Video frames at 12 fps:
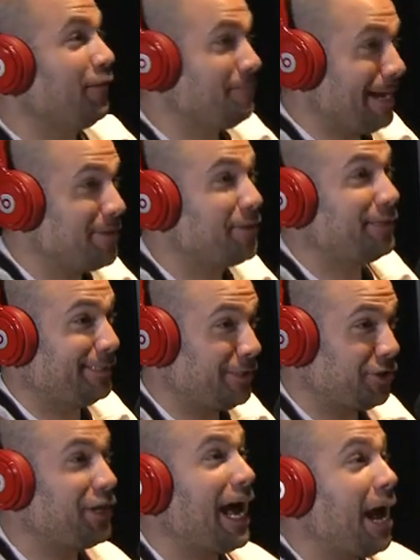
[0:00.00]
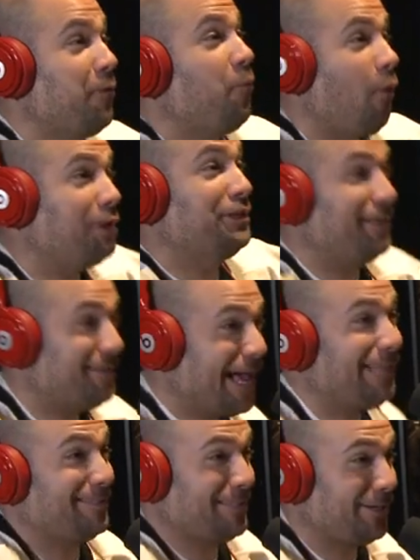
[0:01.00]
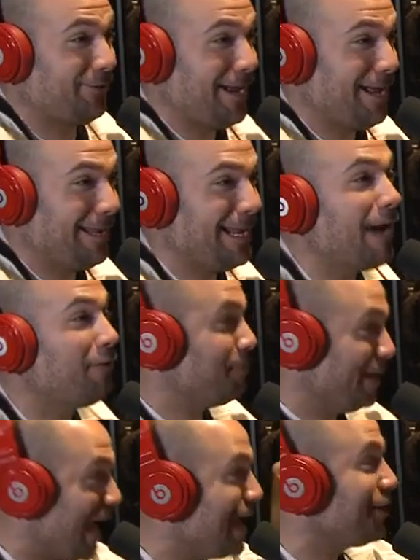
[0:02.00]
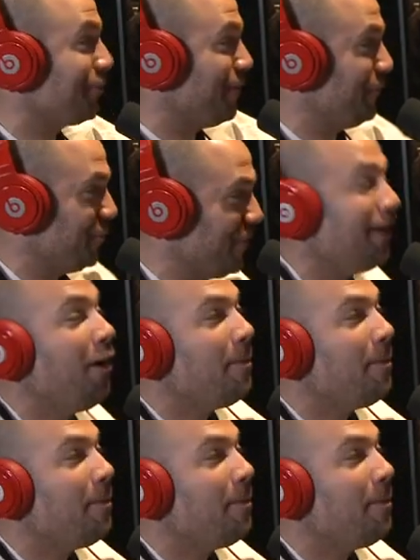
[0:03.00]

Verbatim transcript: have made the decision. I wanted that cigarette, and I will be angry if you do that.